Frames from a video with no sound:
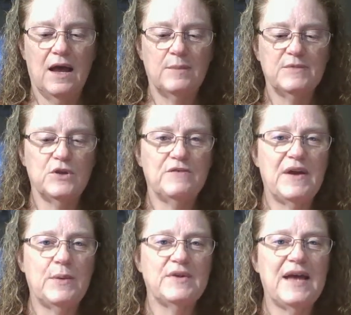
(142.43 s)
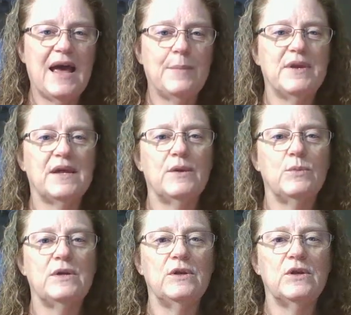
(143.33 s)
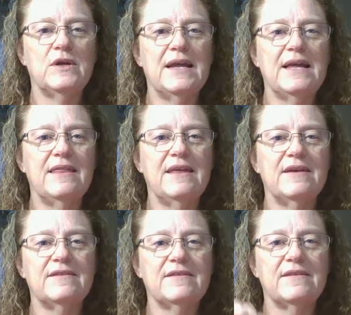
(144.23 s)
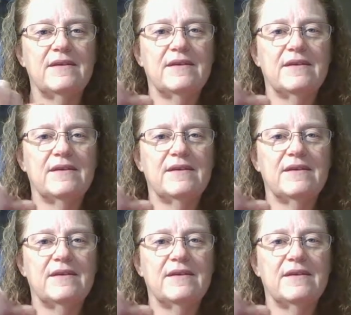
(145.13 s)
So if I were tapping, it would look like this